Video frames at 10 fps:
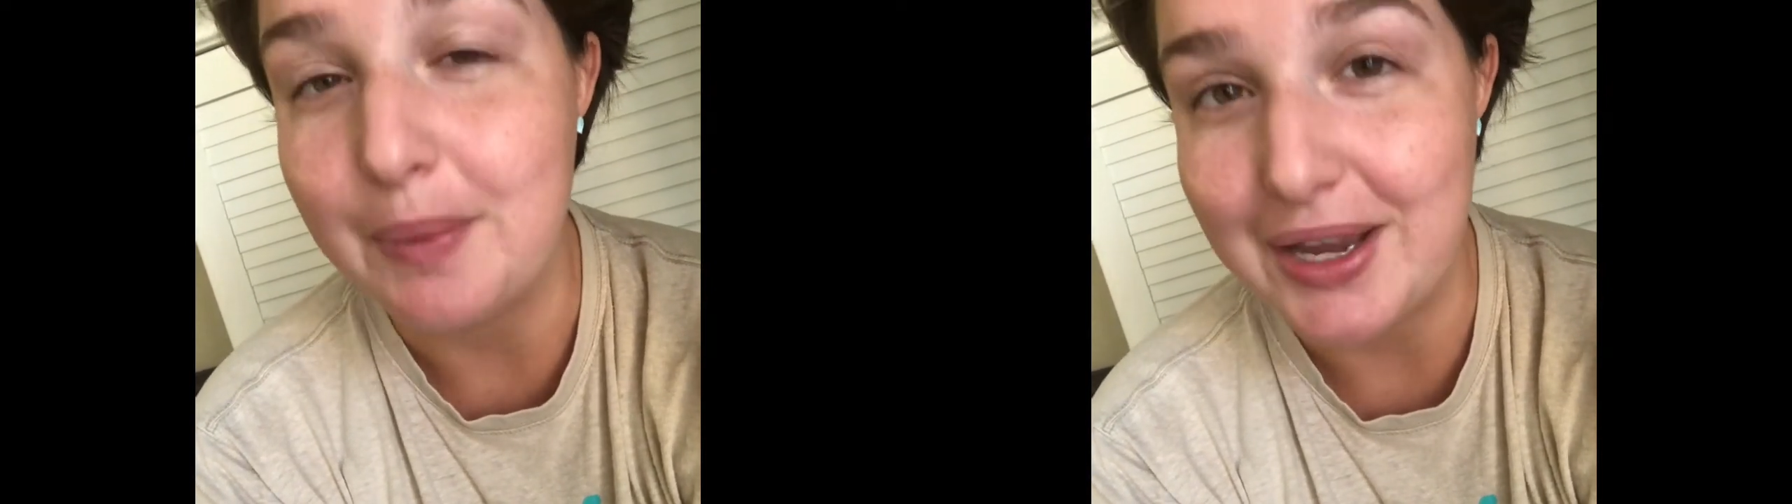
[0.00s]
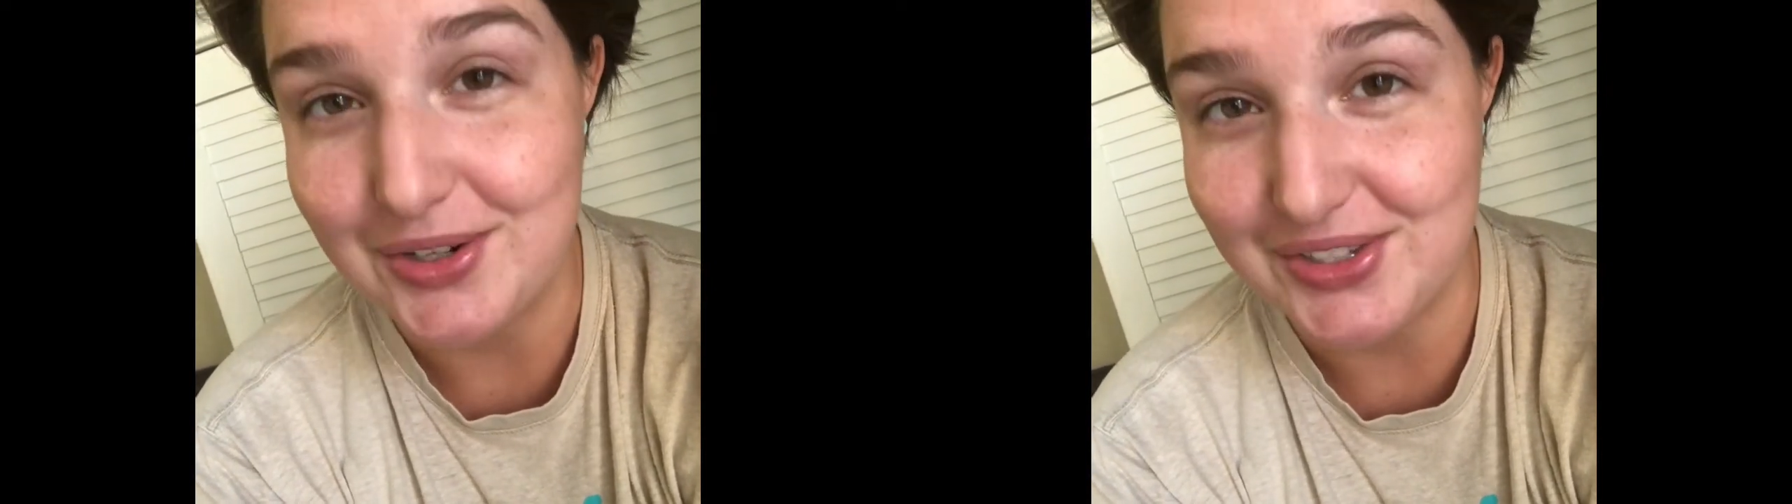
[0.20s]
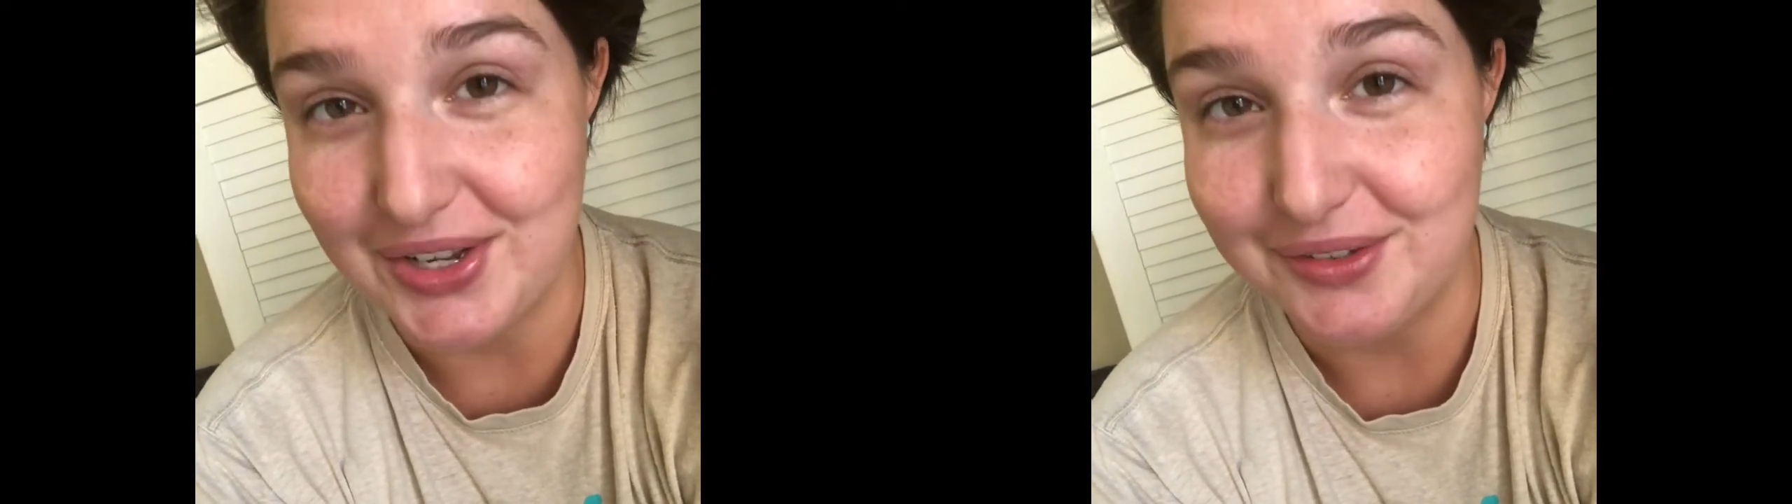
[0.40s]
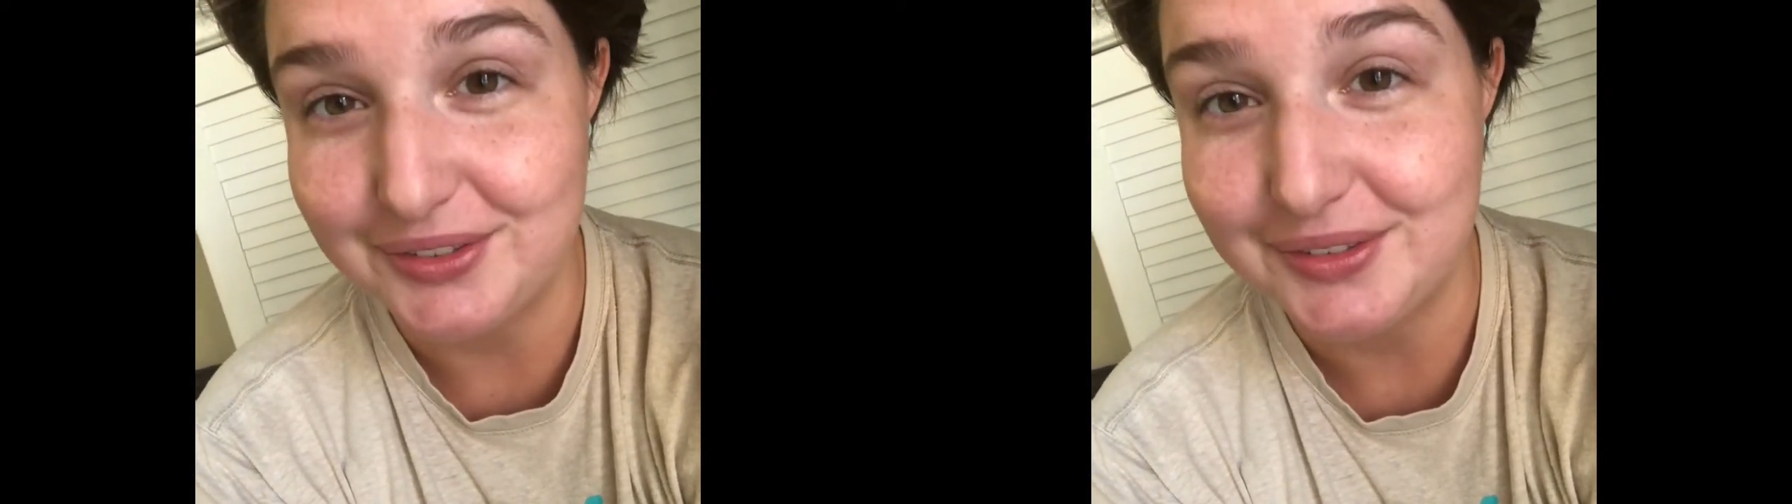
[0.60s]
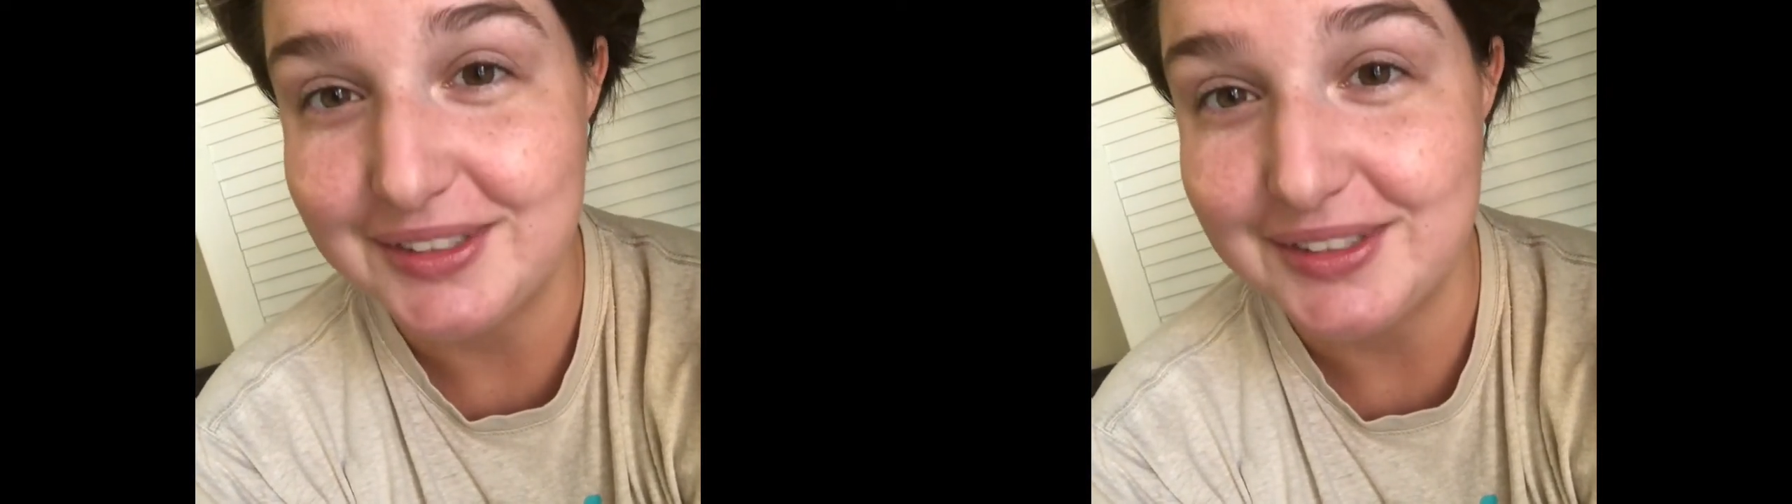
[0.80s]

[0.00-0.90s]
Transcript: by yourself.